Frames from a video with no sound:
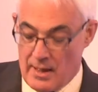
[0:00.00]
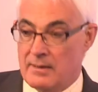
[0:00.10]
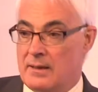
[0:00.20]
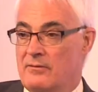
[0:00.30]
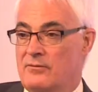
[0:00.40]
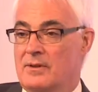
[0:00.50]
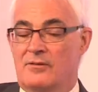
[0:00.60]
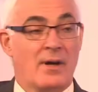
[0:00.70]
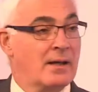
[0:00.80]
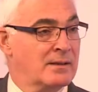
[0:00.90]
and given the
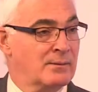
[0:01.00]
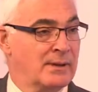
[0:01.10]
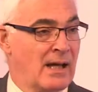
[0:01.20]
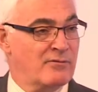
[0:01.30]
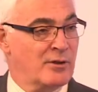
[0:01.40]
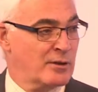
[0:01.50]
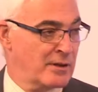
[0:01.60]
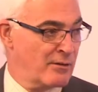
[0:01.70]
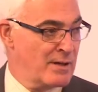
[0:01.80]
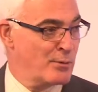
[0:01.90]
fact that we haven't got
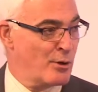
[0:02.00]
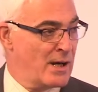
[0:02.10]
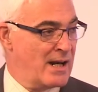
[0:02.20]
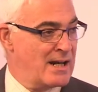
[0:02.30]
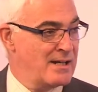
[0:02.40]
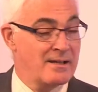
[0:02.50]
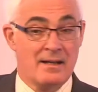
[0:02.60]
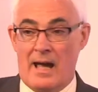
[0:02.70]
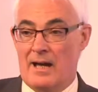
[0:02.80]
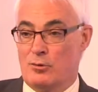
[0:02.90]
an agreement on
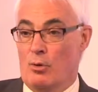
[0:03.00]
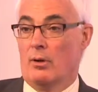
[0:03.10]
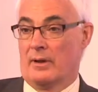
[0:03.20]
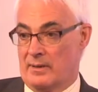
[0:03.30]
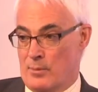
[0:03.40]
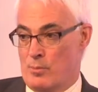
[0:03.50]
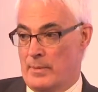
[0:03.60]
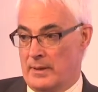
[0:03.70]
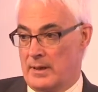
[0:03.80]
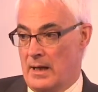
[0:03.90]
anything at all at the
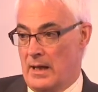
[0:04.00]
moment,